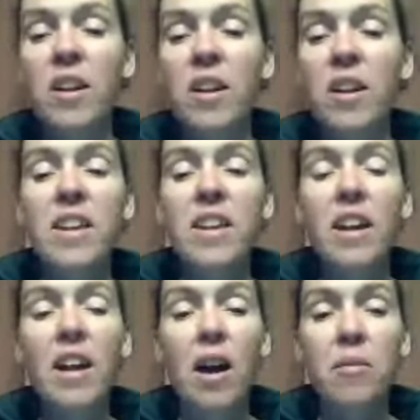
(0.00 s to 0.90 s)
and
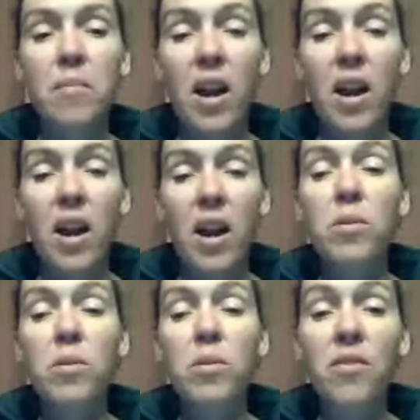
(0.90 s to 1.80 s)
the
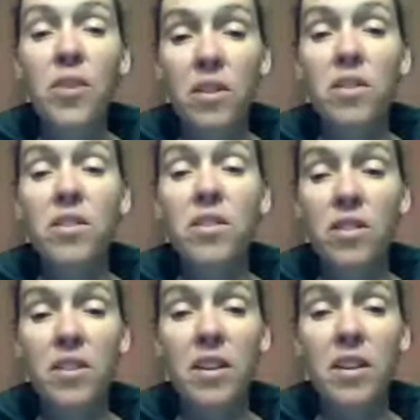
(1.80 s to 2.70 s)
air will blow
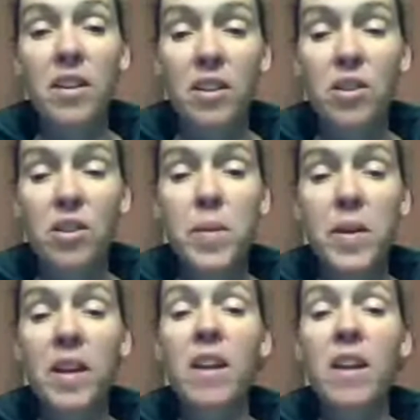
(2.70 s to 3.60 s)
over the
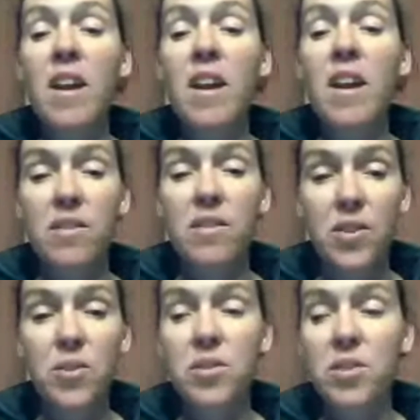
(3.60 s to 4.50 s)
clothespin
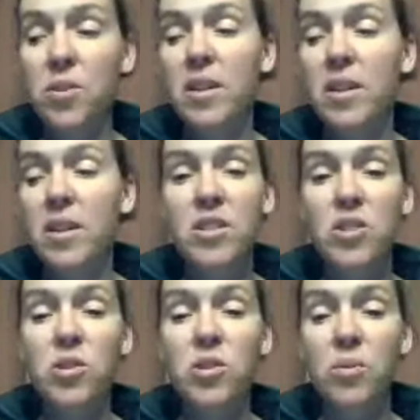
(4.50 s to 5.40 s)
and diffuse the
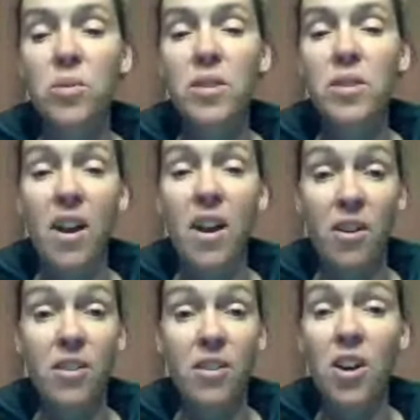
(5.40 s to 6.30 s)
oils into
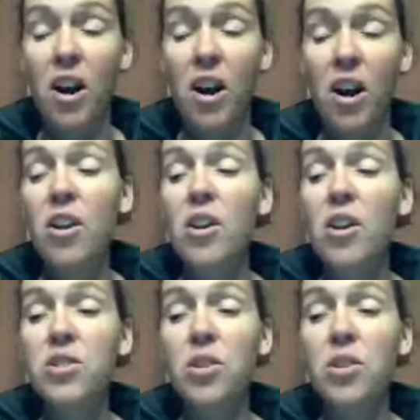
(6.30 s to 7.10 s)
the air in your car.